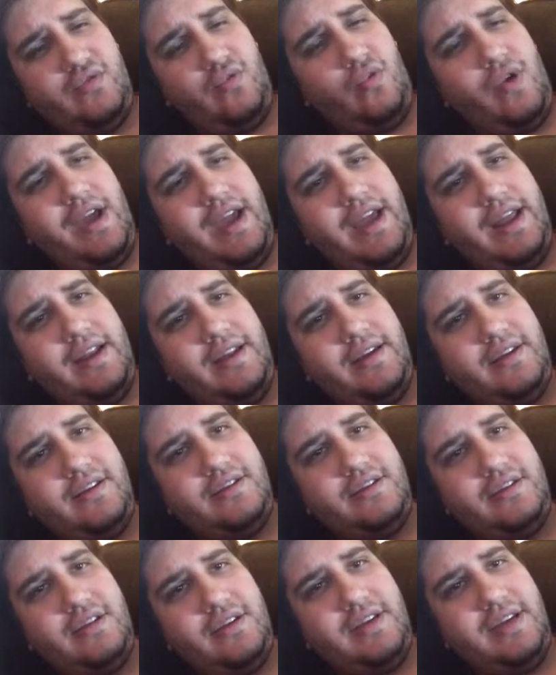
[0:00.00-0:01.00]
a win
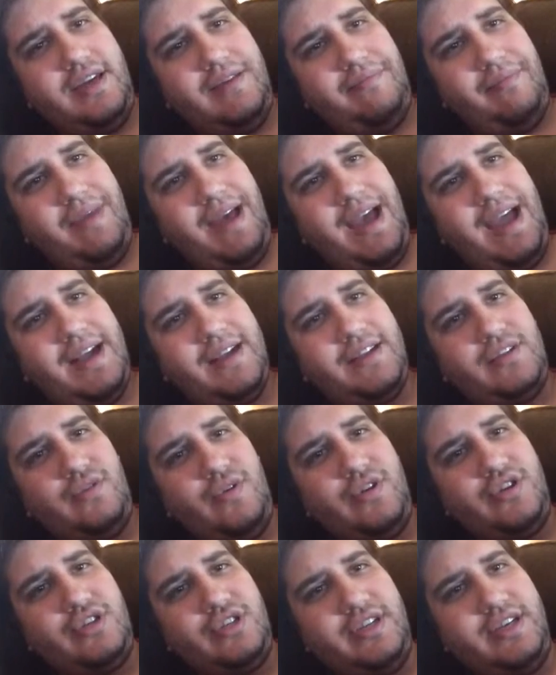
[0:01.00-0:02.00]
to get back to
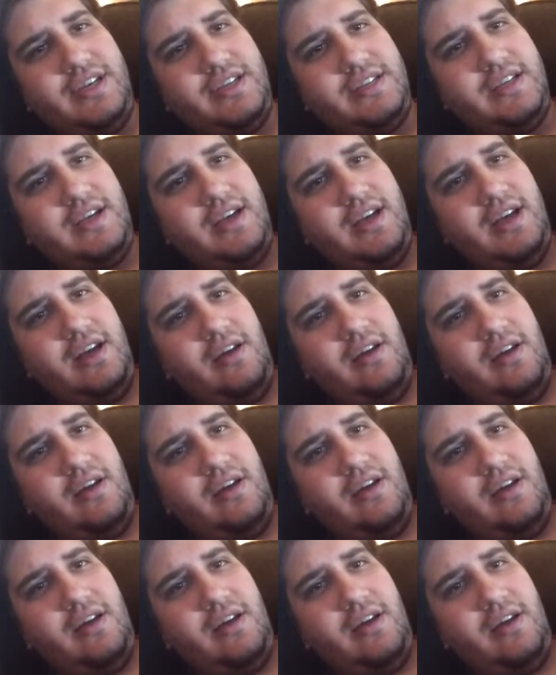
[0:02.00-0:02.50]
where she is.